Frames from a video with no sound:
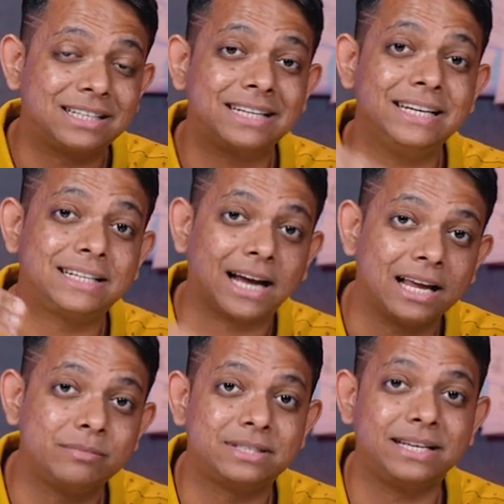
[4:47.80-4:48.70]
30
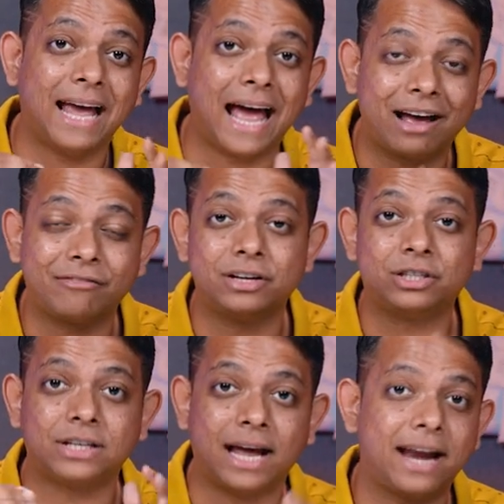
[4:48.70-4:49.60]
times the
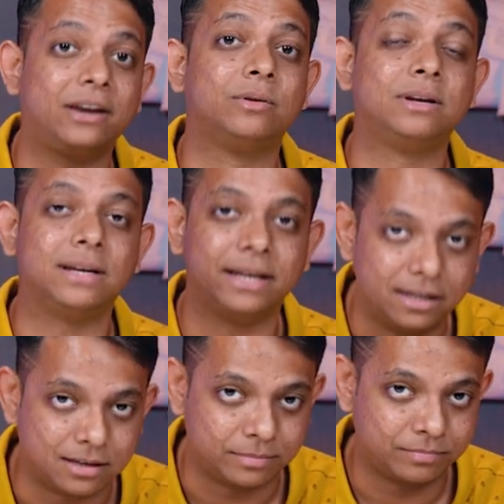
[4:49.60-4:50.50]
average annual
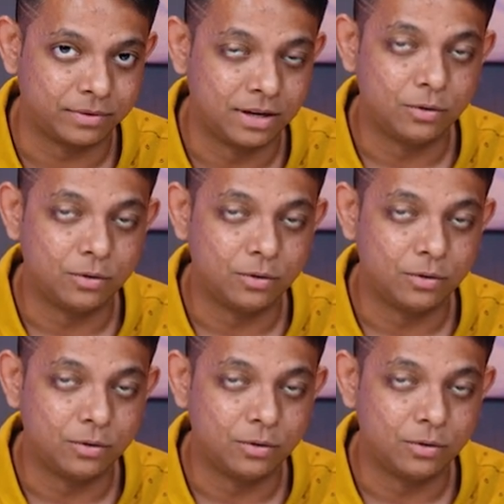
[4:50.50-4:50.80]
income,